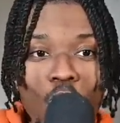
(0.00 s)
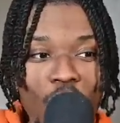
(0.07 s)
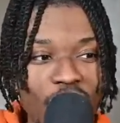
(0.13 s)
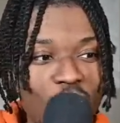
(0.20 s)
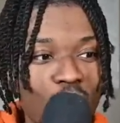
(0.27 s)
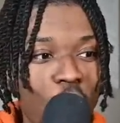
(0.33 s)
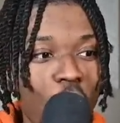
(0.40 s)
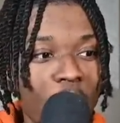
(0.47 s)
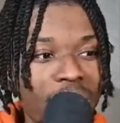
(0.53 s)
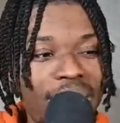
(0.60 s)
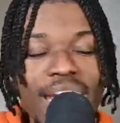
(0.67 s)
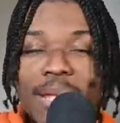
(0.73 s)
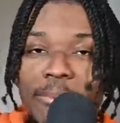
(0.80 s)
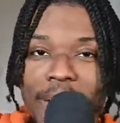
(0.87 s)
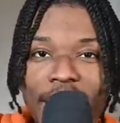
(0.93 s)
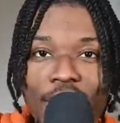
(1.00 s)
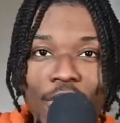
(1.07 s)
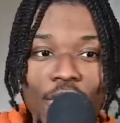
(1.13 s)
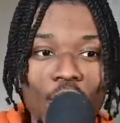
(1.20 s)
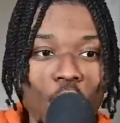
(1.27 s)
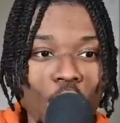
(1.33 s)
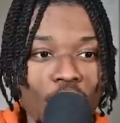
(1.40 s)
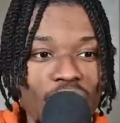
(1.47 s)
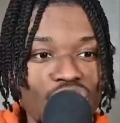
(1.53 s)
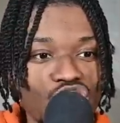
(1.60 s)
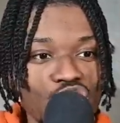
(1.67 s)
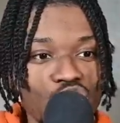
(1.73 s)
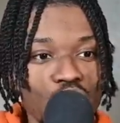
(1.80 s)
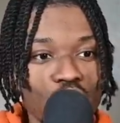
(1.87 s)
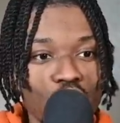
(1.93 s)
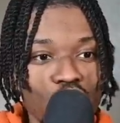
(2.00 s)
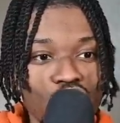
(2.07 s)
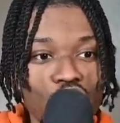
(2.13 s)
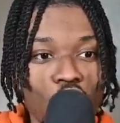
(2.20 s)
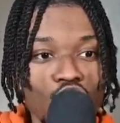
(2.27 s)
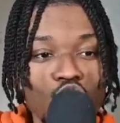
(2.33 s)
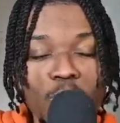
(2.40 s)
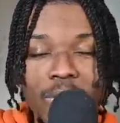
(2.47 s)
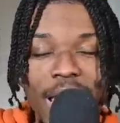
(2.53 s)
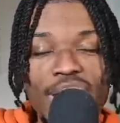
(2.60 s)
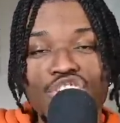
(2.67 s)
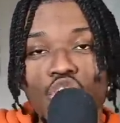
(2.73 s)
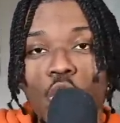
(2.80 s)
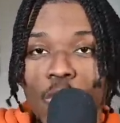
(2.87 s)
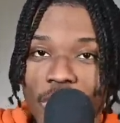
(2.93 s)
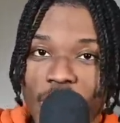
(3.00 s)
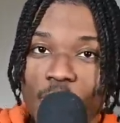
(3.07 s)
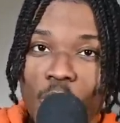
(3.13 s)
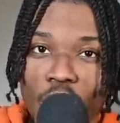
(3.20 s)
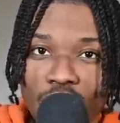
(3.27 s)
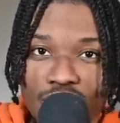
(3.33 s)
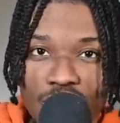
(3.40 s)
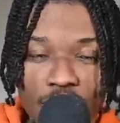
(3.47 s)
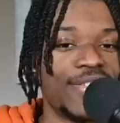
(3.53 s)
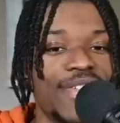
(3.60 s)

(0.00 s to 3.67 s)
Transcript: where he won't be getting better or he just will start to plateau or get worse.